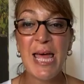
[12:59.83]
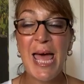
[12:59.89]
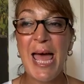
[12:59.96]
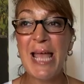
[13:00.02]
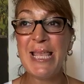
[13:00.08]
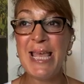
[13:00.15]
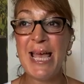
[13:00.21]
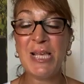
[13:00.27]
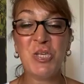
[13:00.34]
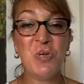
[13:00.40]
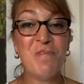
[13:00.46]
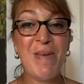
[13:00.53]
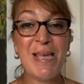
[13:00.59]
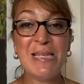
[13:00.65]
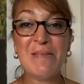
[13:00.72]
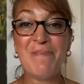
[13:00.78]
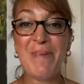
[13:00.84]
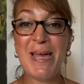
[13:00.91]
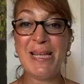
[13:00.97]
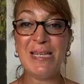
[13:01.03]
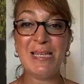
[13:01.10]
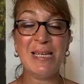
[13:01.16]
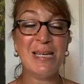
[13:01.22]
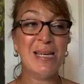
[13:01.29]
And yes, you may
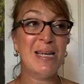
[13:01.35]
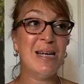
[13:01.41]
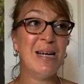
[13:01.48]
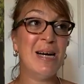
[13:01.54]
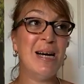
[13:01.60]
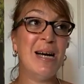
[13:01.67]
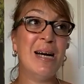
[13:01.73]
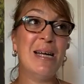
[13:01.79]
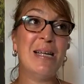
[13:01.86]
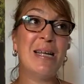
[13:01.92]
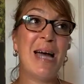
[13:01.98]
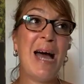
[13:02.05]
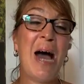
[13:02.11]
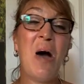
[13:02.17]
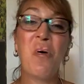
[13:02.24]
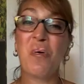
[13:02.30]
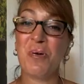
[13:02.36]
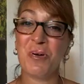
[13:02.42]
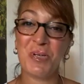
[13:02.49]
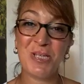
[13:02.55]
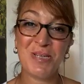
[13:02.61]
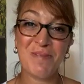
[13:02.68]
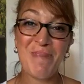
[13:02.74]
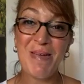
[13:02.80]
spend uh,
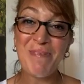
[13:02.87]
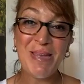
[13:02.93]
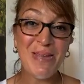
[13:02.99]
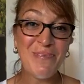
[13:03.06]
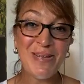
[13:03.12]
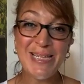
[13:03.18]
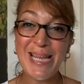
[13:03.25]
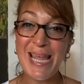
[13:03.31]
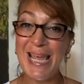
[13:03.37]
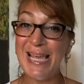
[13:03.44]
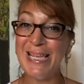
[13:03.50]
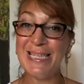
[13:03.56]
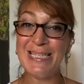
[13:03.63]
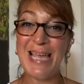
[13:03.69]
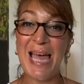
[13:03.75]
hours, maybe even days